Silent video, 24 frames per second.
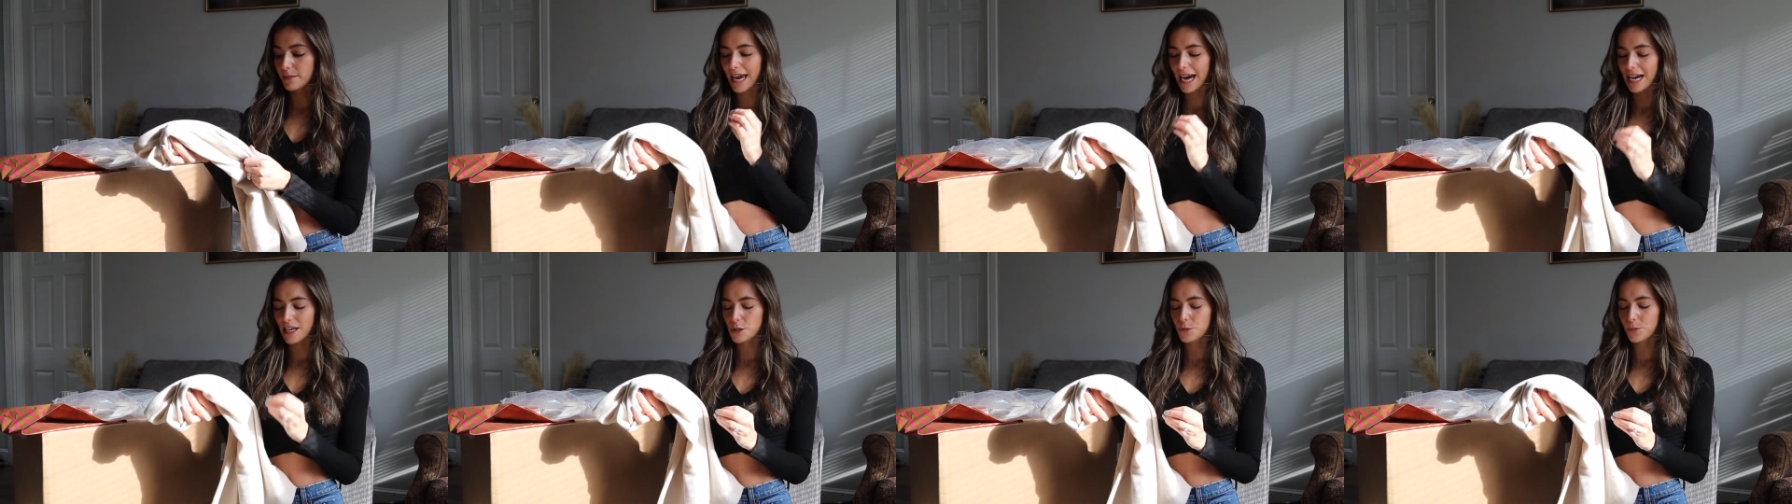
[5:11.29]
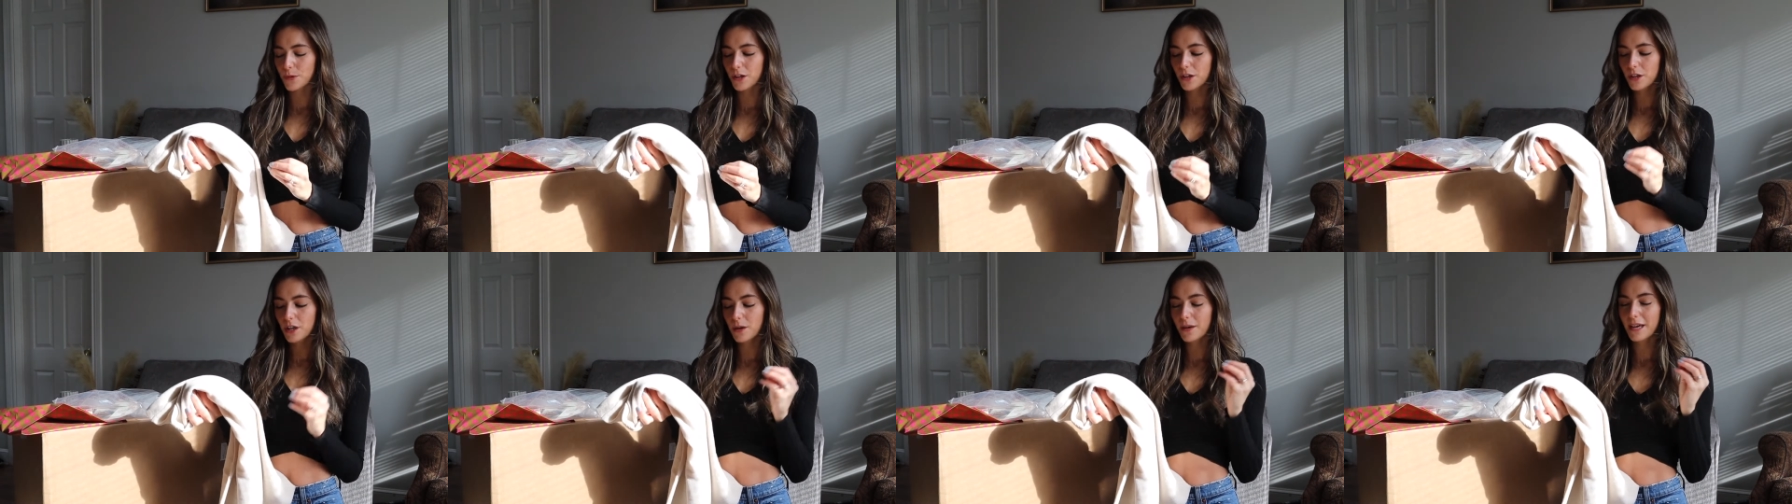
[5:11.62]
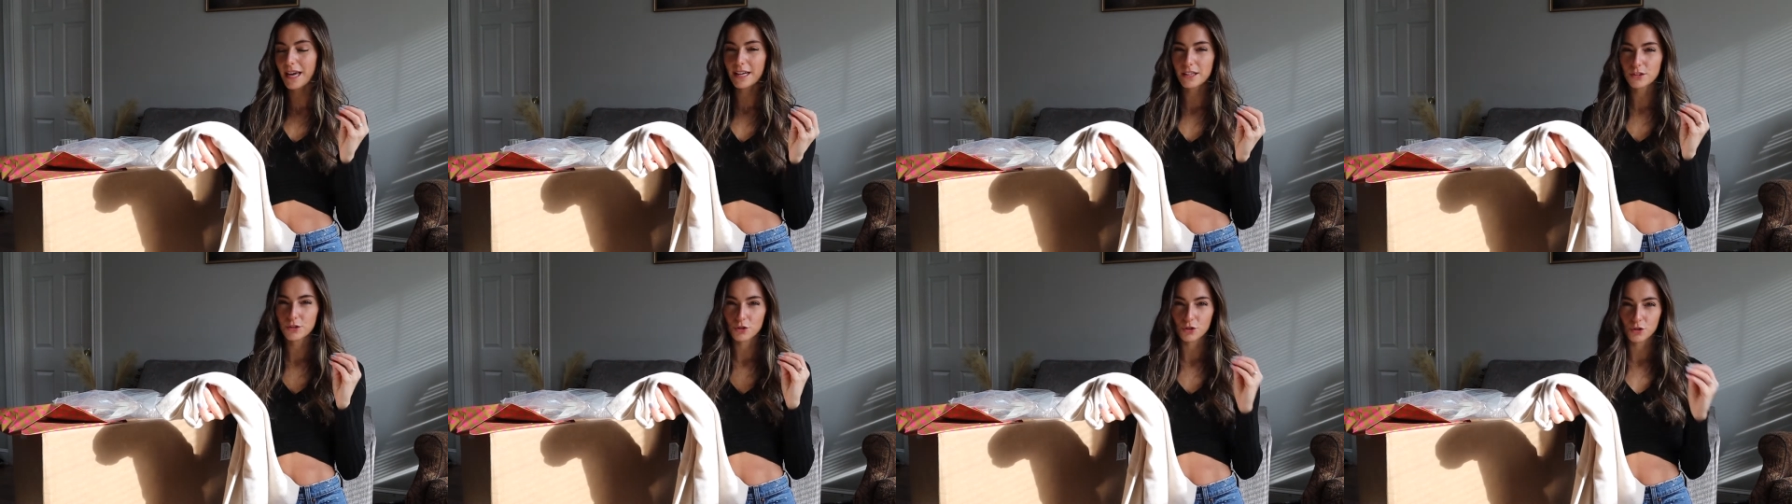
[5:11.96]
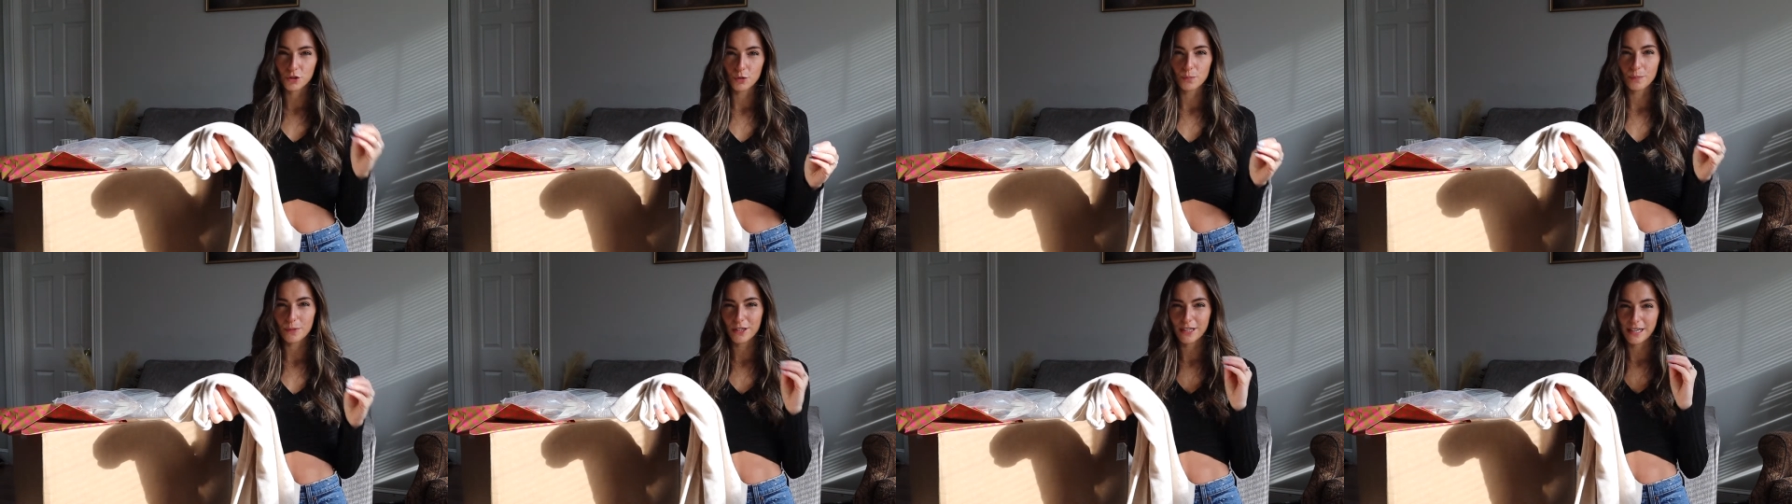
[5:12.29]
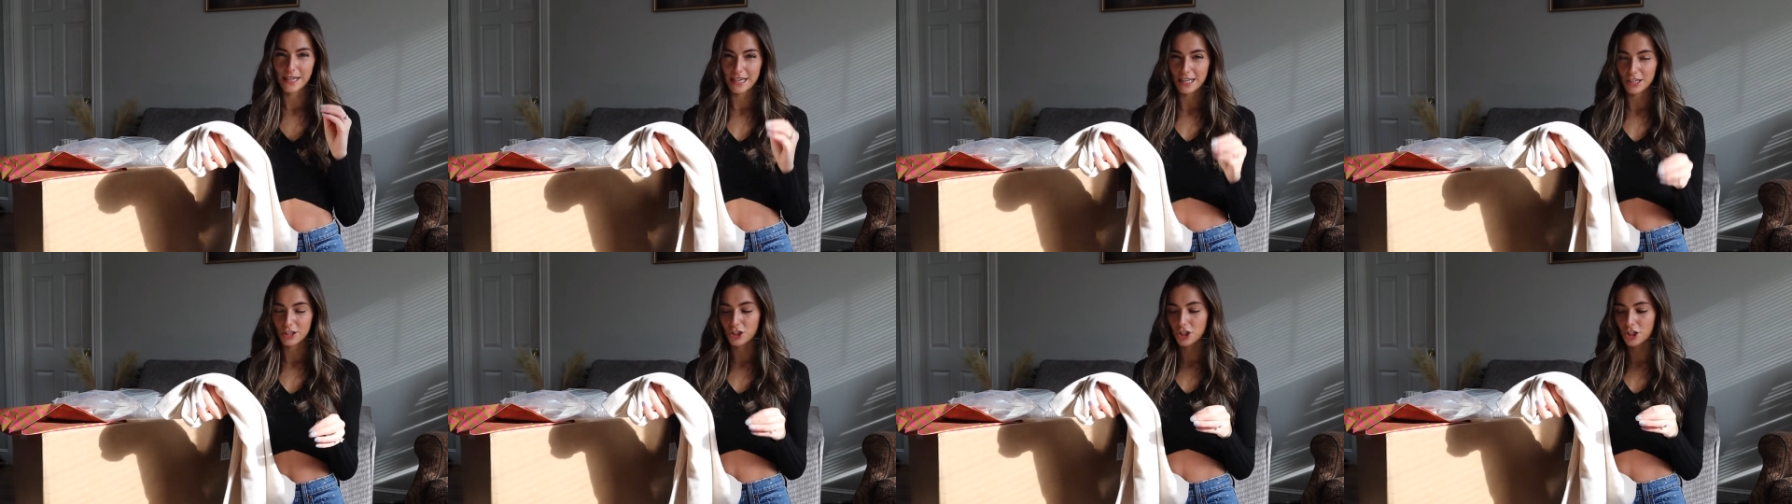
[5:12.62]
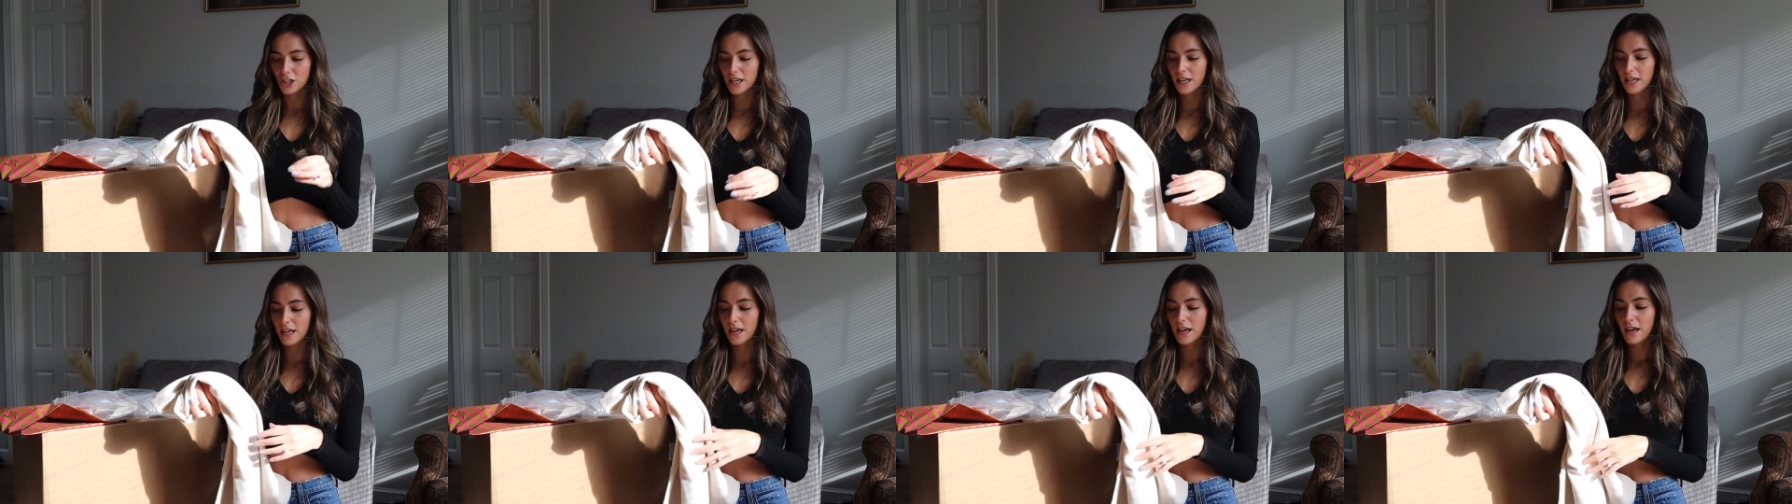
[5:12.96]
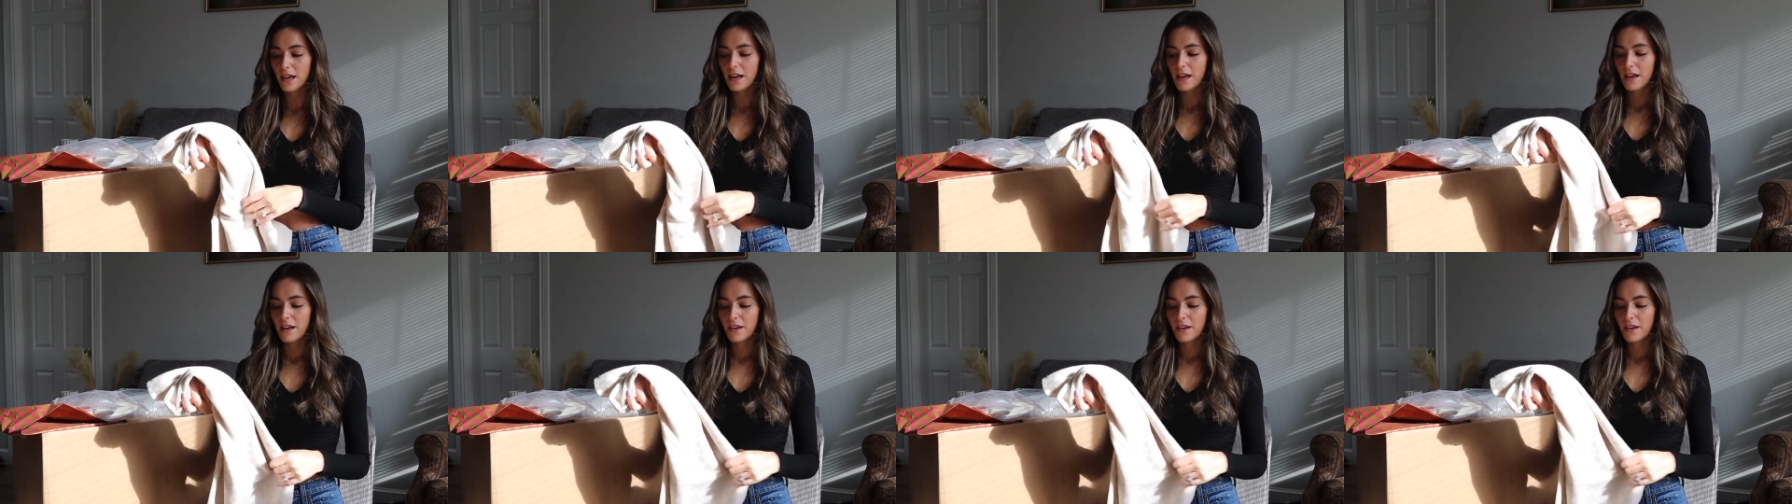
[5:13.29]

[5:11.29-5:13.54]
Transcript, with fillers: cashmere could get super itchy.